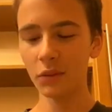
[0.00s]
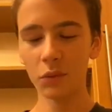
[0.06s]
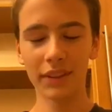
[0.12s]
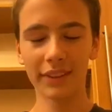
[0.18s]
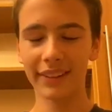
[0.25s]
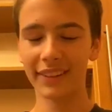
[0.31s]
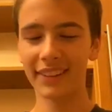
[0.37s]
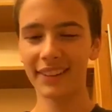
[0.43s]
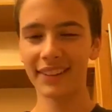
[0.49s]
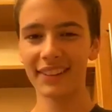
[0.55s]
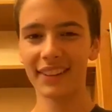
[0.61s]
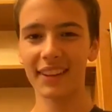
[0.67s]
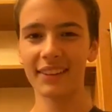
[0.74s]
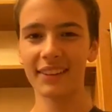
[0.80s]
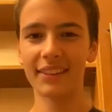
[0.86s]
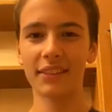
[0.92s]
was a
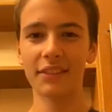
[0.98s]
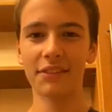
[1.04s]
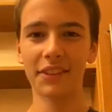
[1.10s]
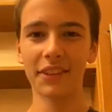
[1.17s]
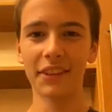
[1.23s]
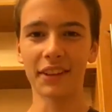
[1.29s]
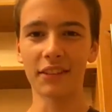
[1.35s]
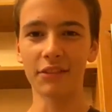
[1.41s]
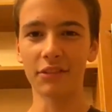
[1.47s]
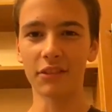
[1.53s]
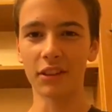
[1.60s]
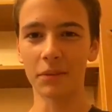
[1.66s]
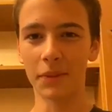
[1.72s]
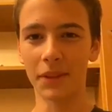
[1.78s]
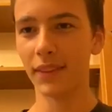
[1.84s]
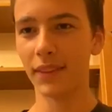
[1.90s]
decisive year for
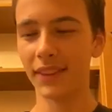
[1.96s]
me.